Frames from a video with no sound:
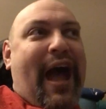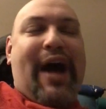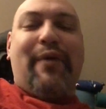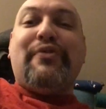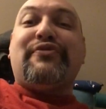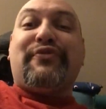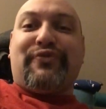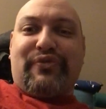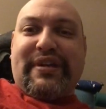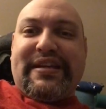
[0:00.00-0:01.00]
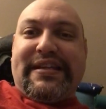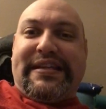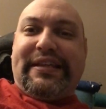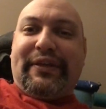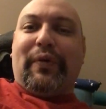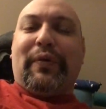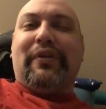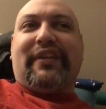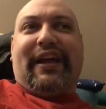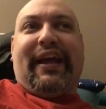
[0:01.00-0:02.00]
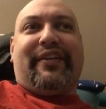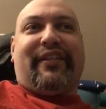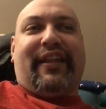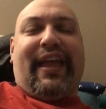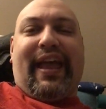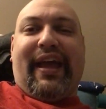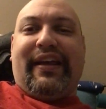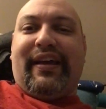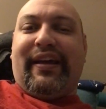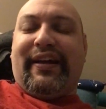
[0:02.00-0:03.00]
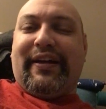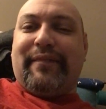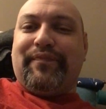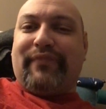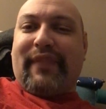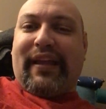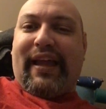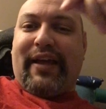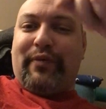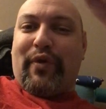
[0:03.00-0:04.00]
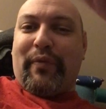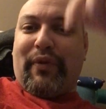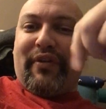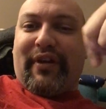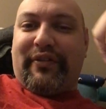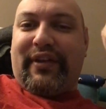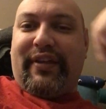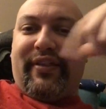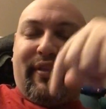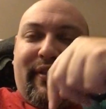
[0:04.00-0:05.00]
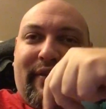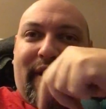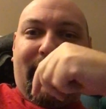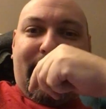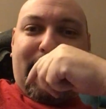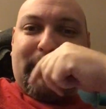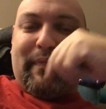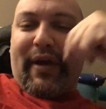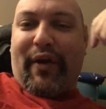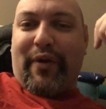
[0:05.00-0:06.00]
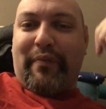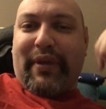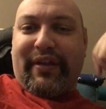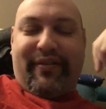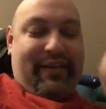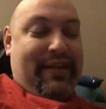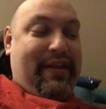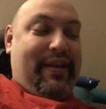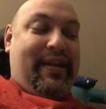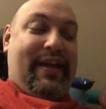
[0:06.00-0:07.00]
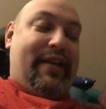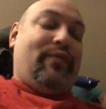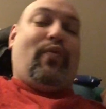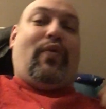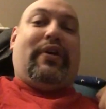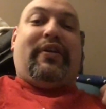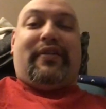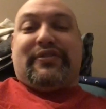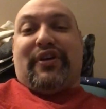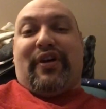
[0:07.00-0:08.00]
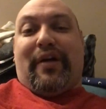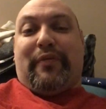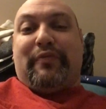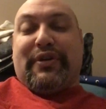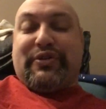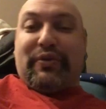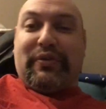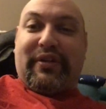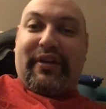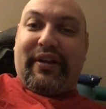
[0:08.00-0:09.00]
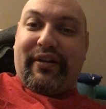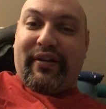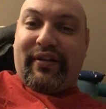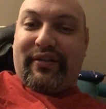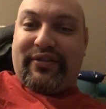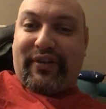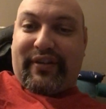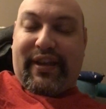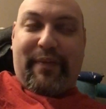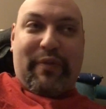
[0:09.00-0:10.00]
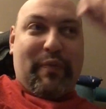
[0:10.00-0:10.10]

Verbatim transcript: i was freezing cold i actually had um, hand warmers underneath uh, my armpits and one on top of my shoulder here just to keep the